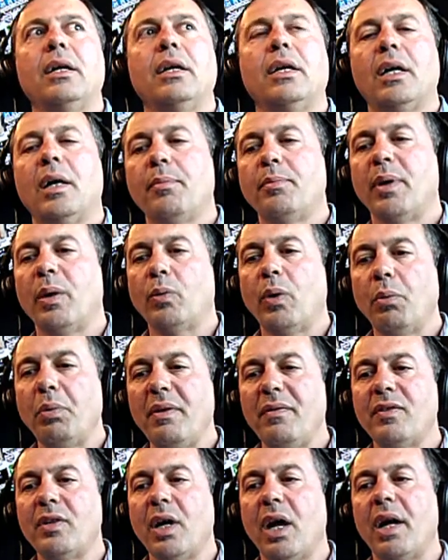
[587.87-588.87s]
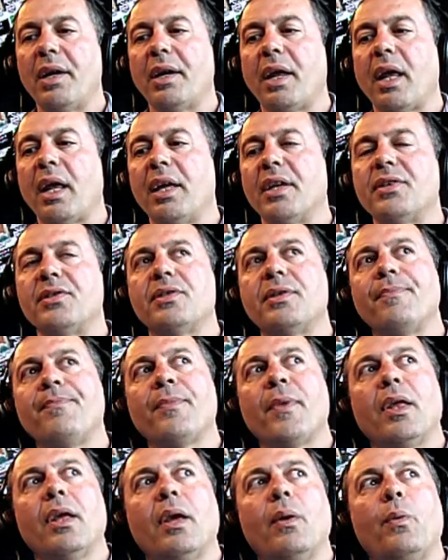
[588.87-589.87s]
But what we've done is
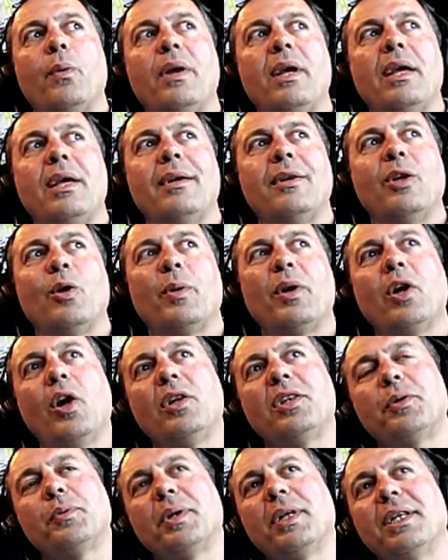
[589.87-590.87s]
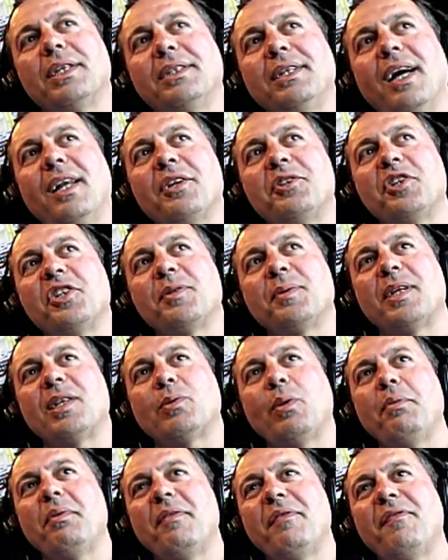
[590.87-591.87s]
we called it Real Intelligence
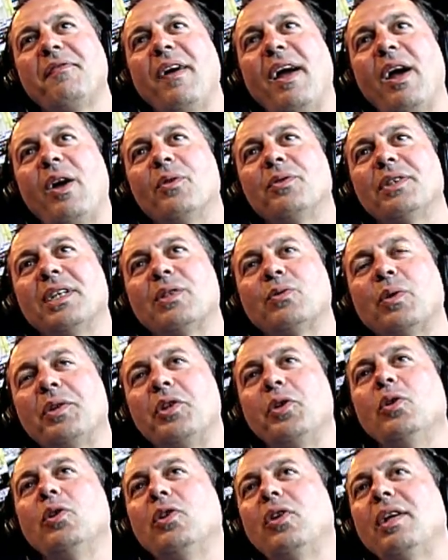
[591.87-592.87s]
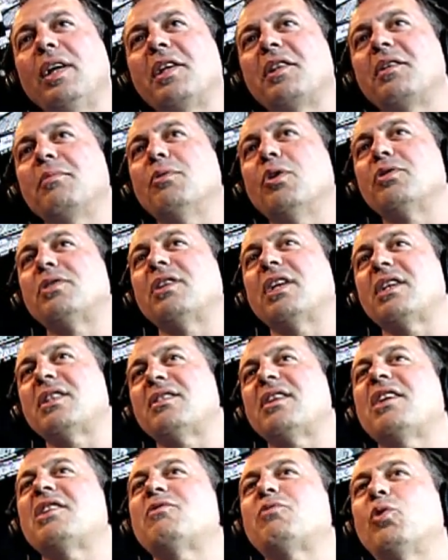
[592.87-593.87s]
because what we found is when you look at the most
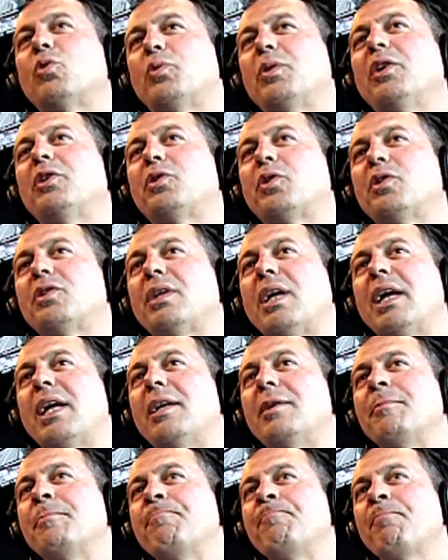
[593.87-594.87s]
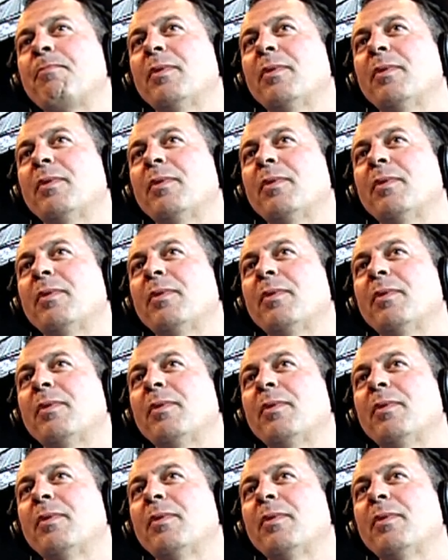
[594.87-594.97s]
successful realtors, and